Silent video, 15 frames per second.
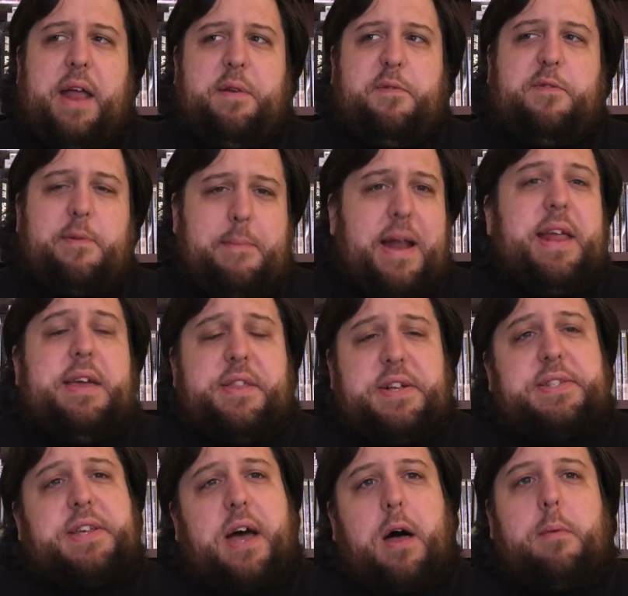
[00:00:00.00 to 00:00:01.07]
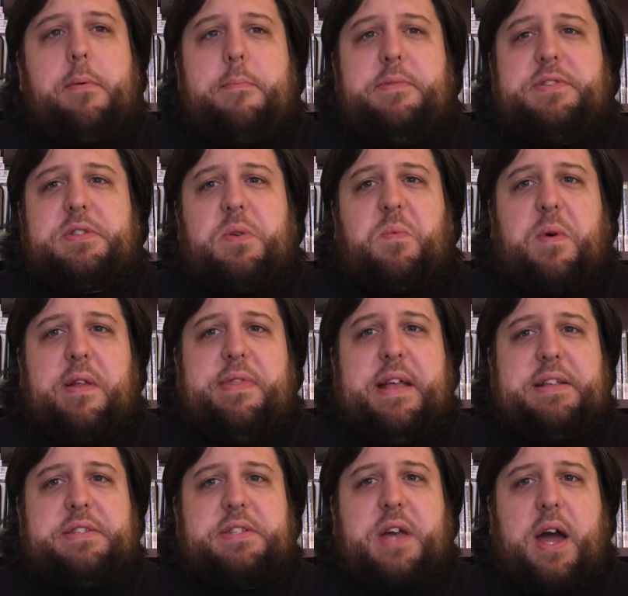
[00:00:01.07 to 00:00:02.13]
And for many, this album is the one
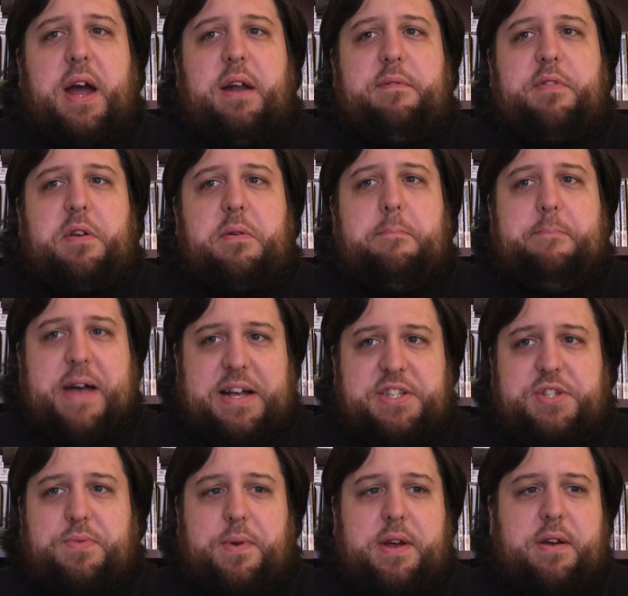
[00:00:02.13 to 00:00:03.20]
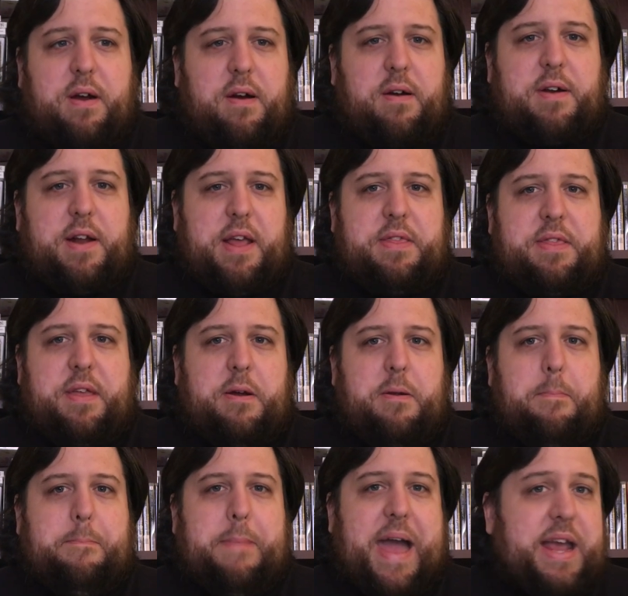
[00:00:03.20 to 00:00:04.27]
that's kind of their best regarded, their
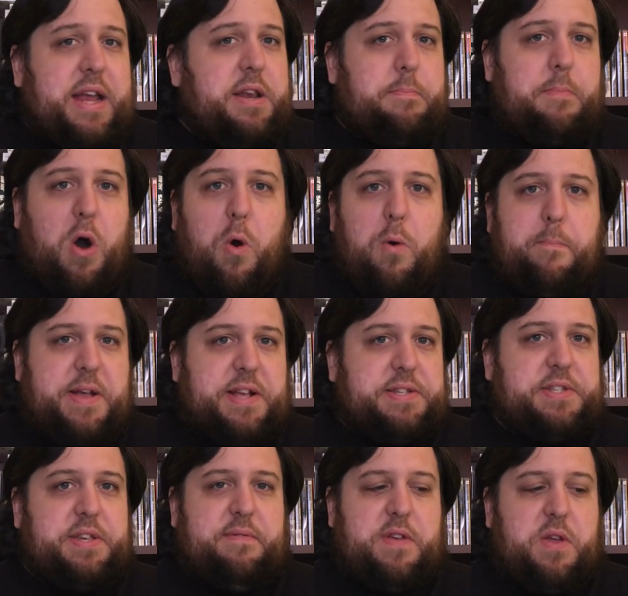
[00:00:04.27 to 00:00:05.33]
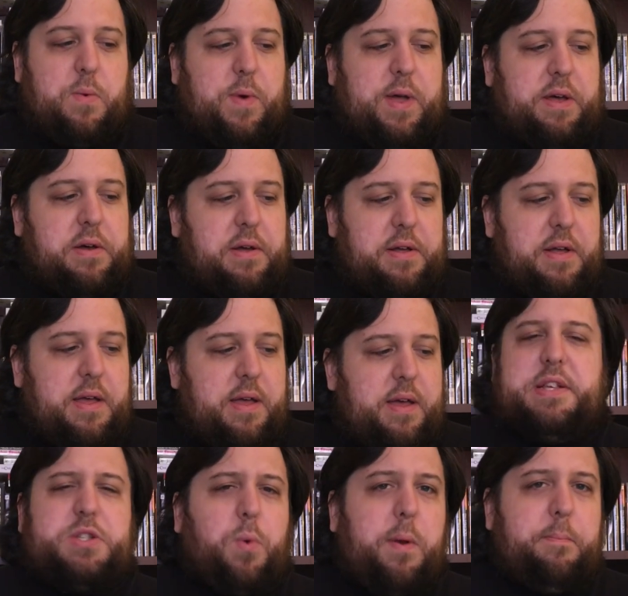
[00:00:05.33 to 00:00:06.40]
magnum opus, if you will.
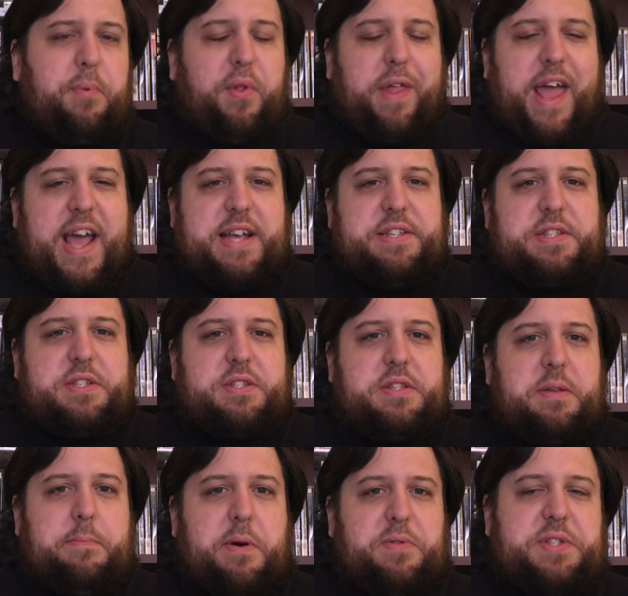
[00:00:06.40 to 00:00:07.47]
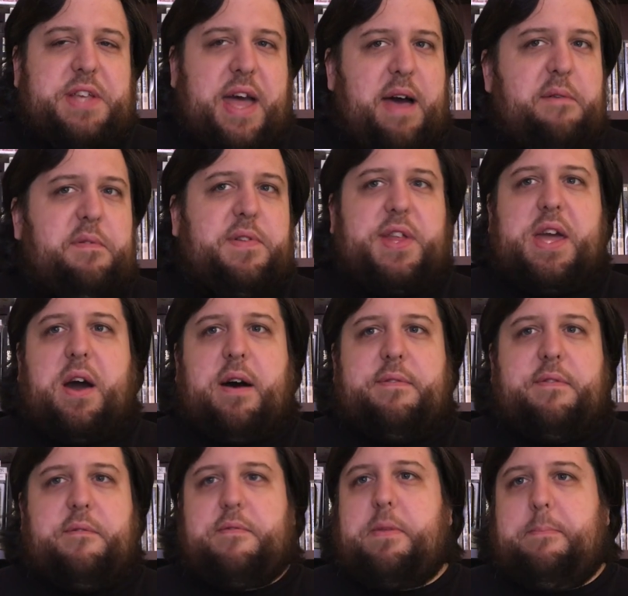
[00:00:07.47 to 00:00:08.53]
This one plays the most heavily
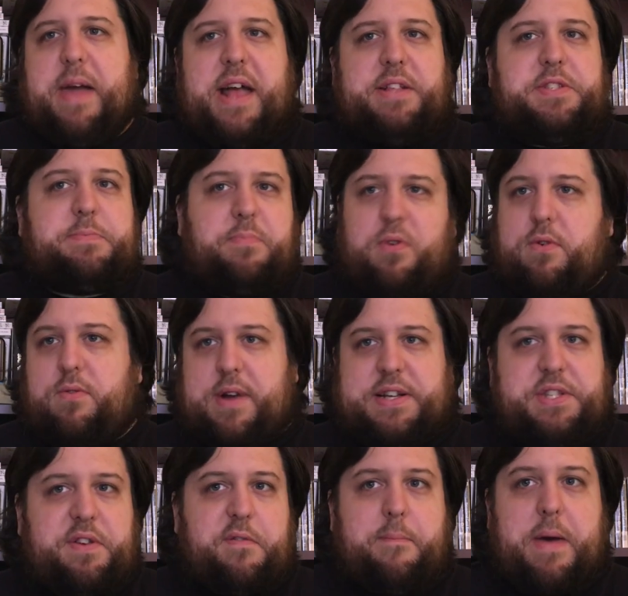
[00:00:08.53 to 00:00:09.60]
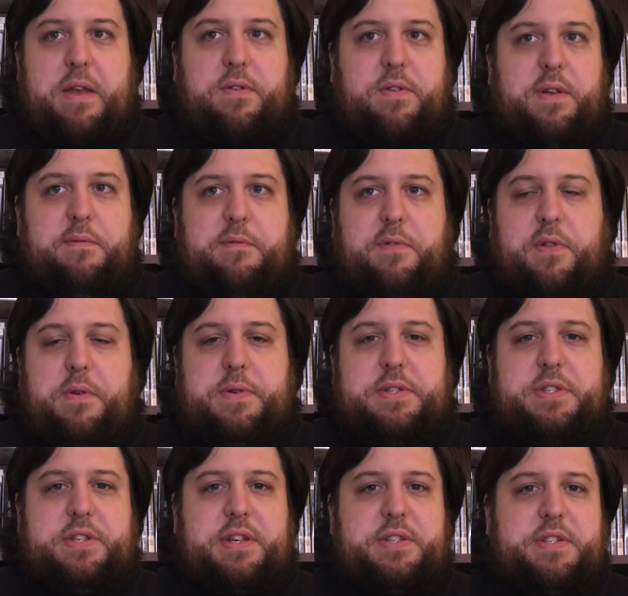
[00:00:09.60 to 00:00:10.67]
off of the band's progressive metal
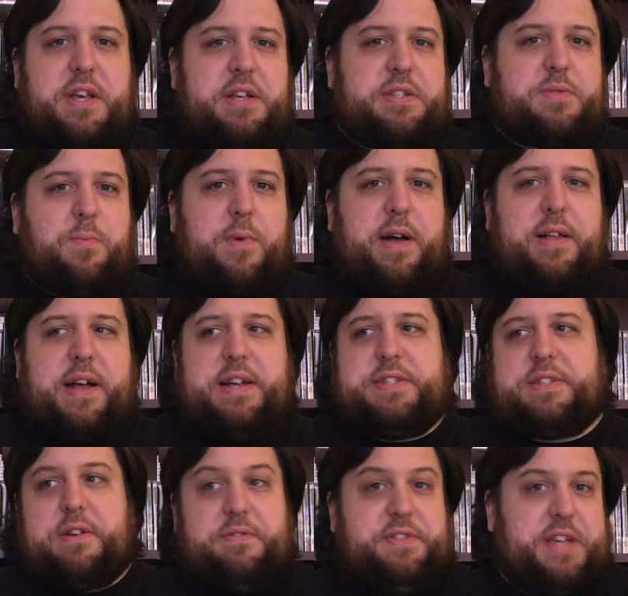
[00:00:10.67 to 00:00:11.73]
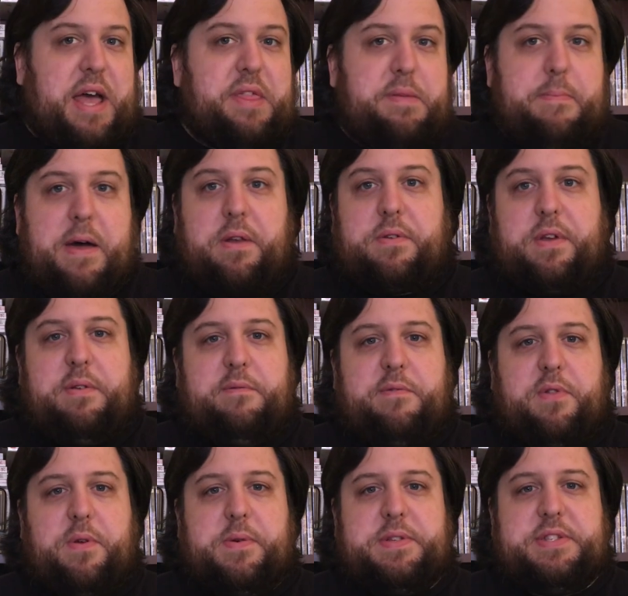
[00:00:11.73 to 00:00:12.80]
influences as well as their death metal
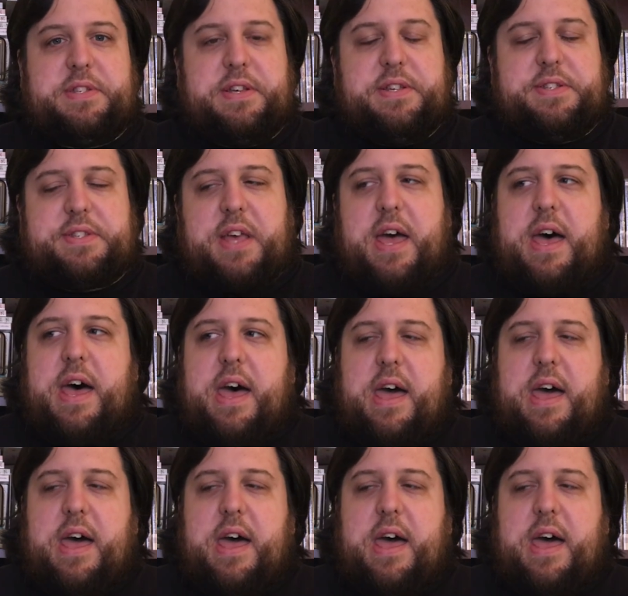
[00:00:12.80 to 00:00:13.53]
influences,